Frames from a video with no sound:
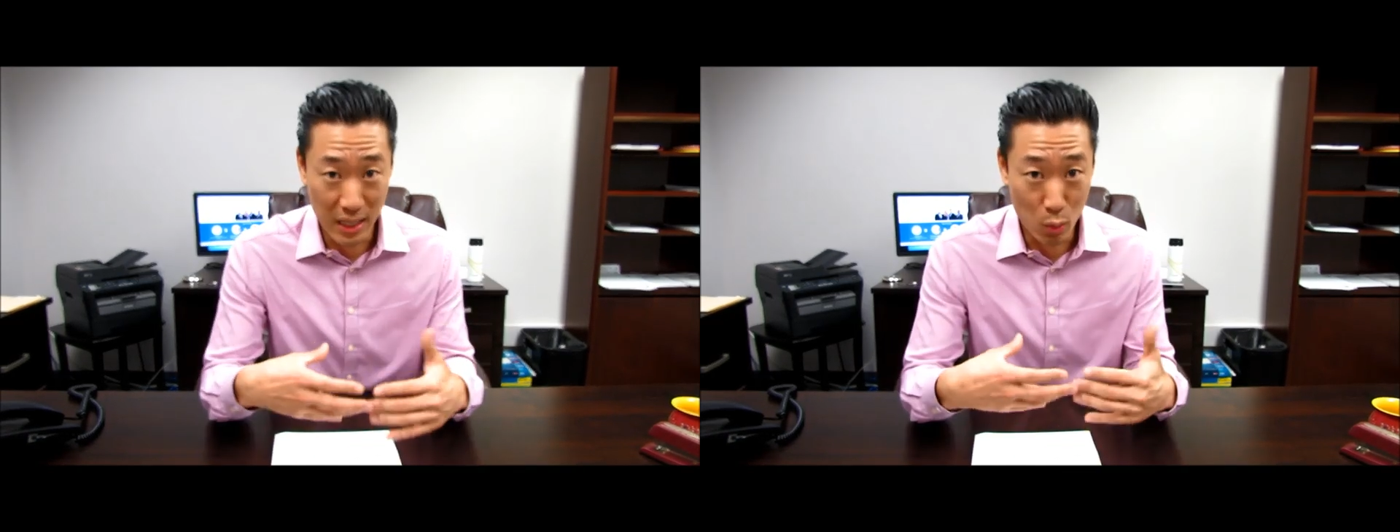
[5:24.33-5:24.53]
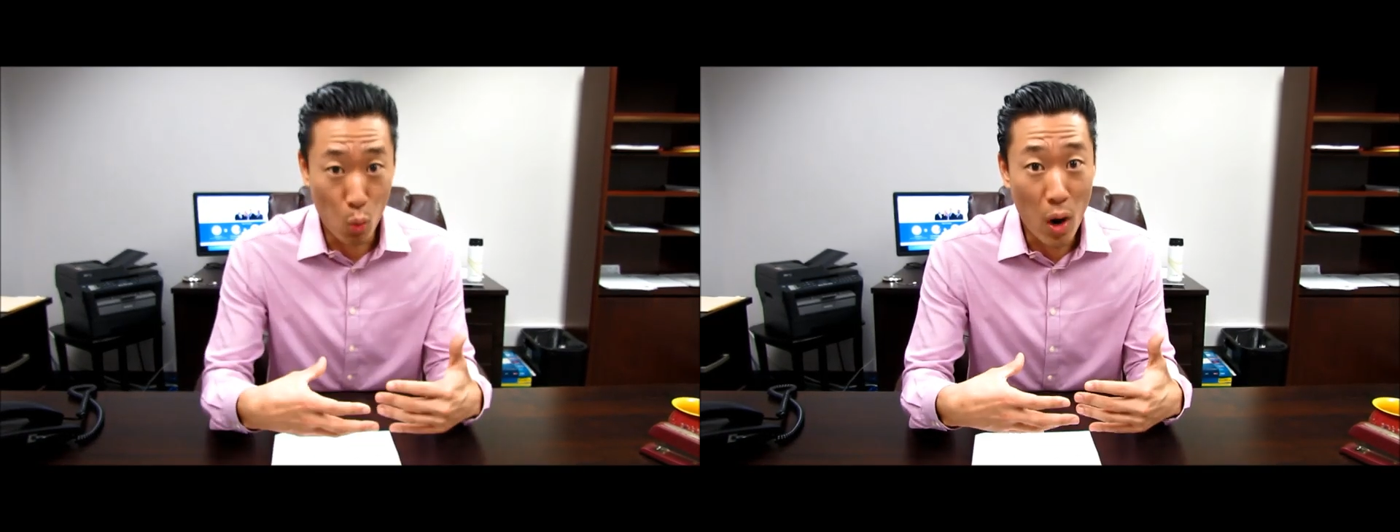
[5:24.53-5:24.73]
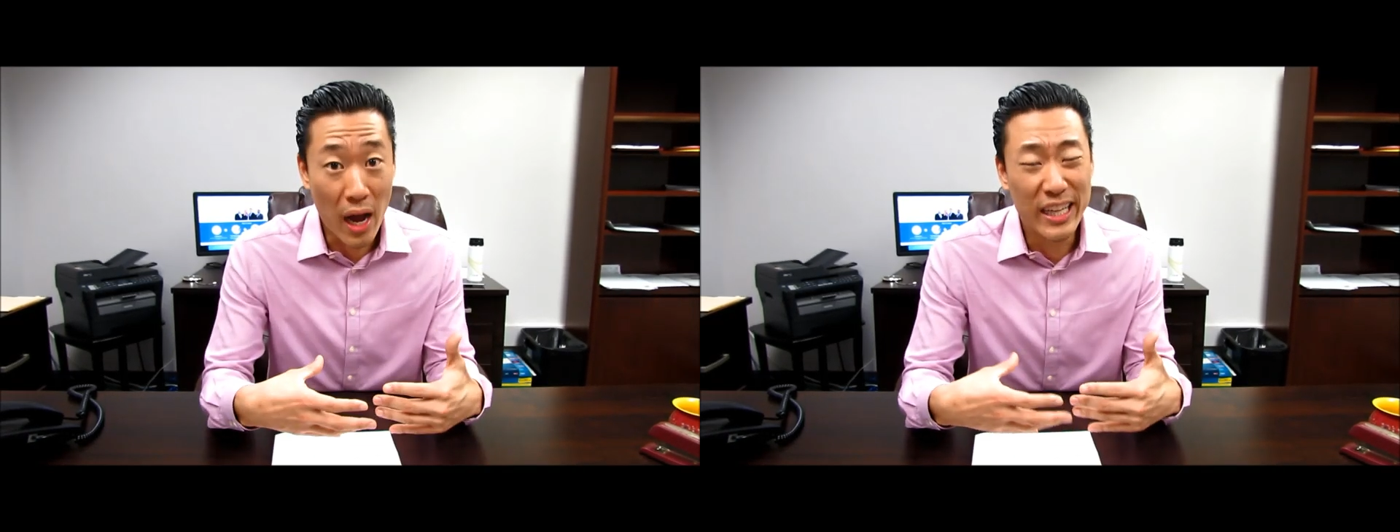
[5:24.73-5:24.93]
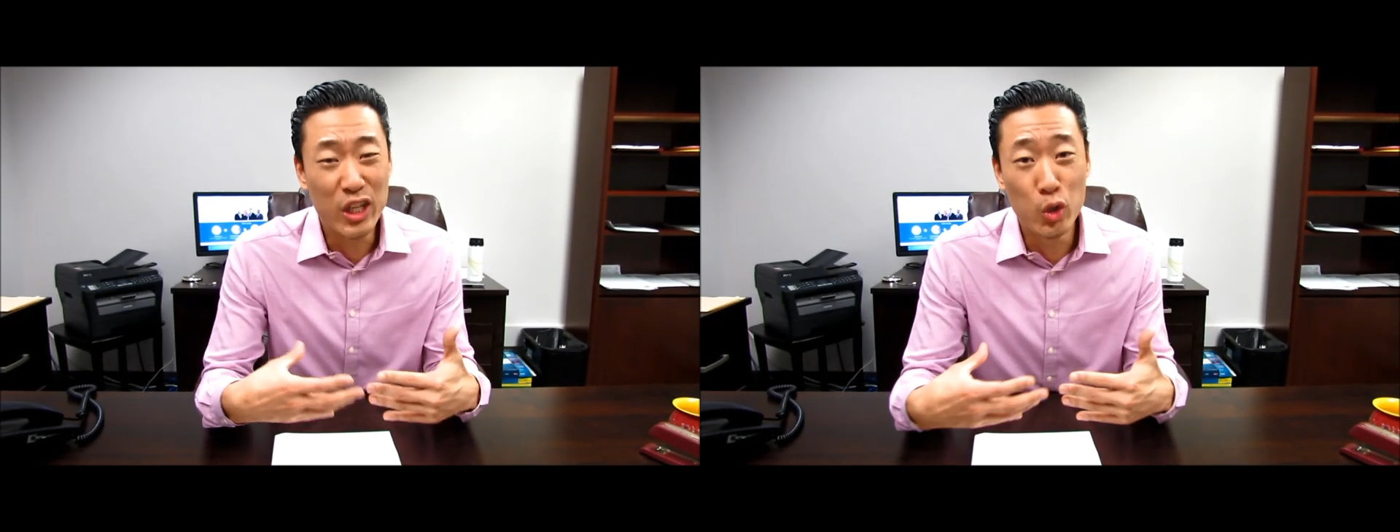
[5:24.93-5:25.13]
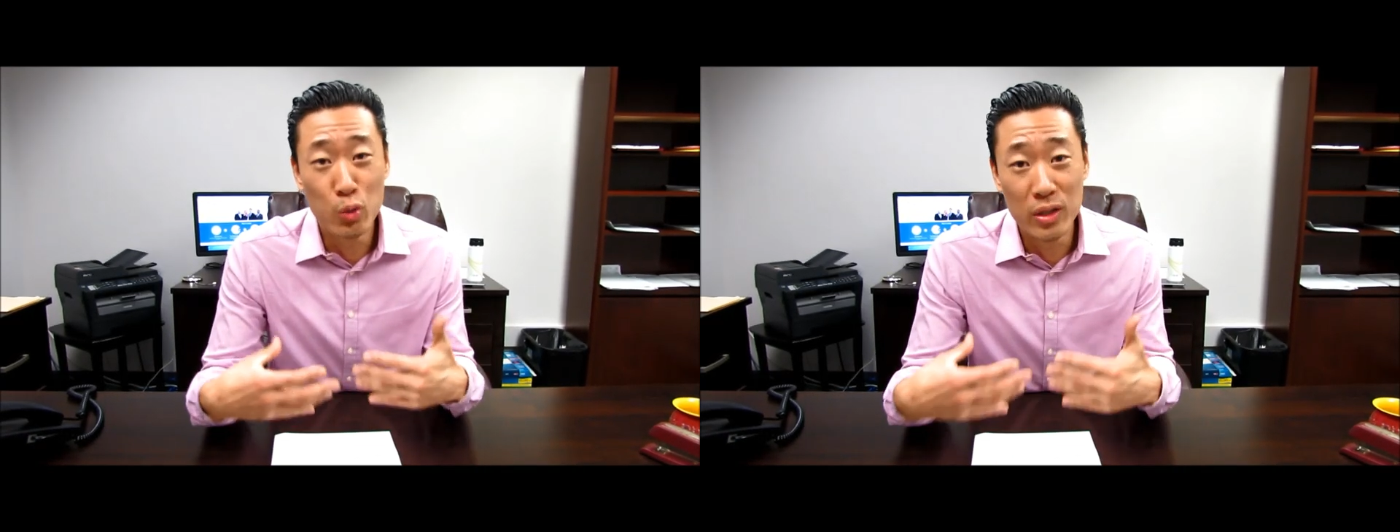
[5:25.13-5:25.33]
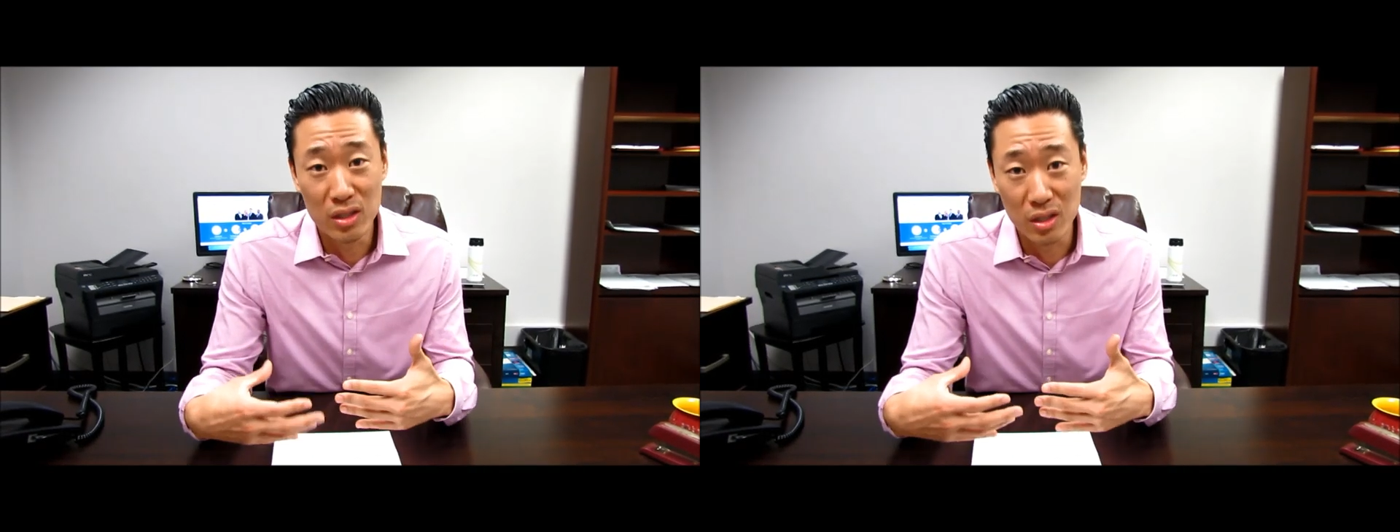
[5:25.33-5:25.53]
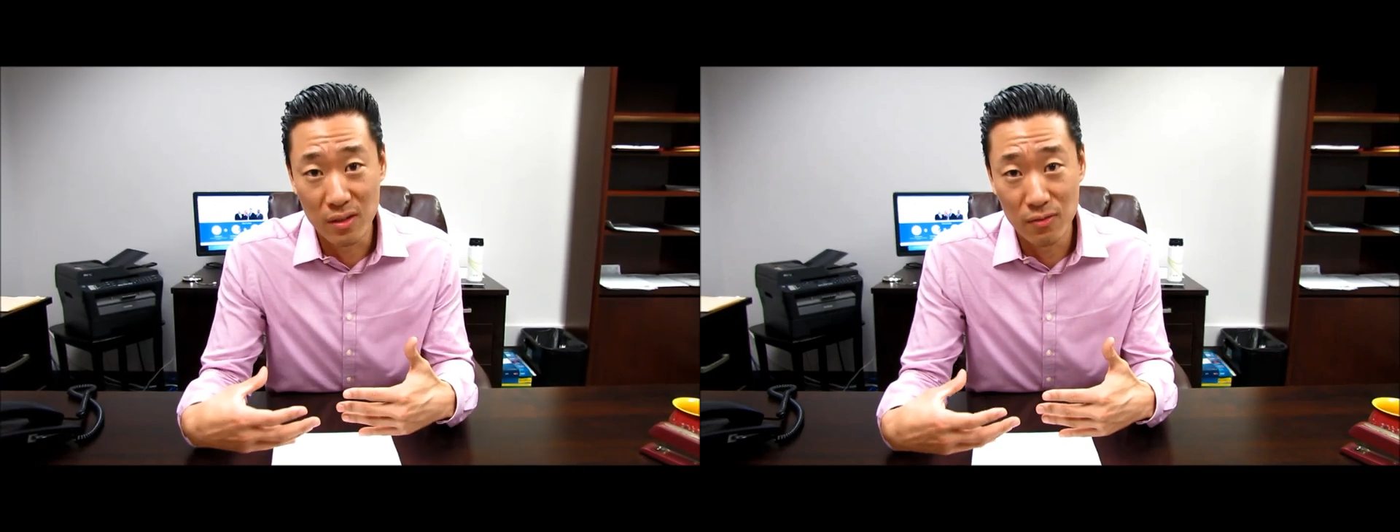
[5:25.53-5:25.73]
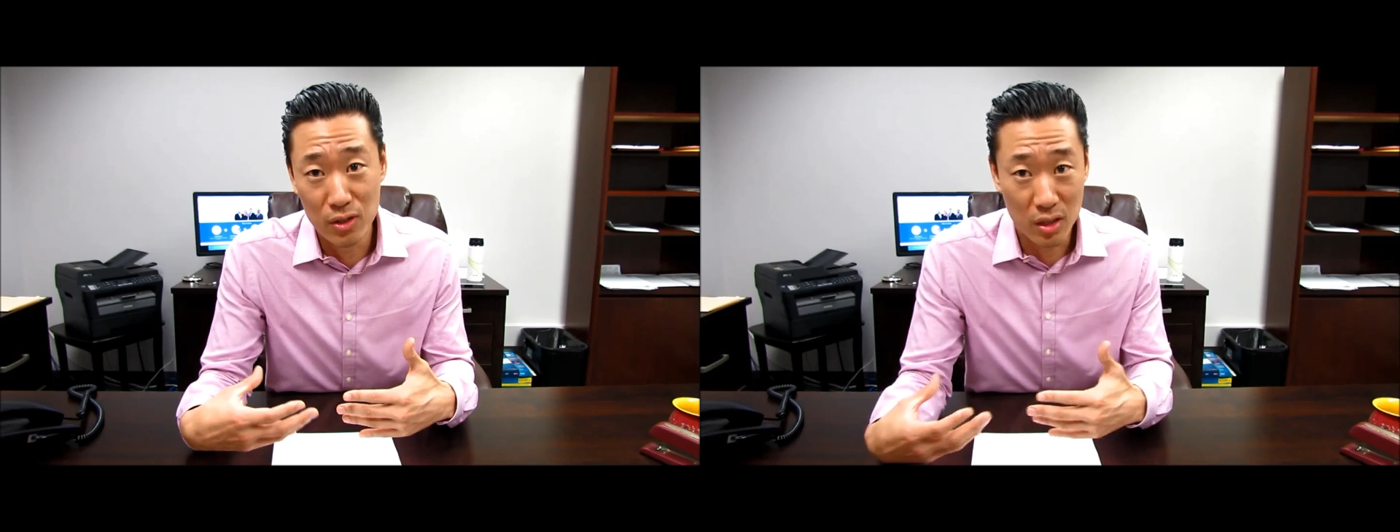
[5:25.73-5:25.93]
and why you deserve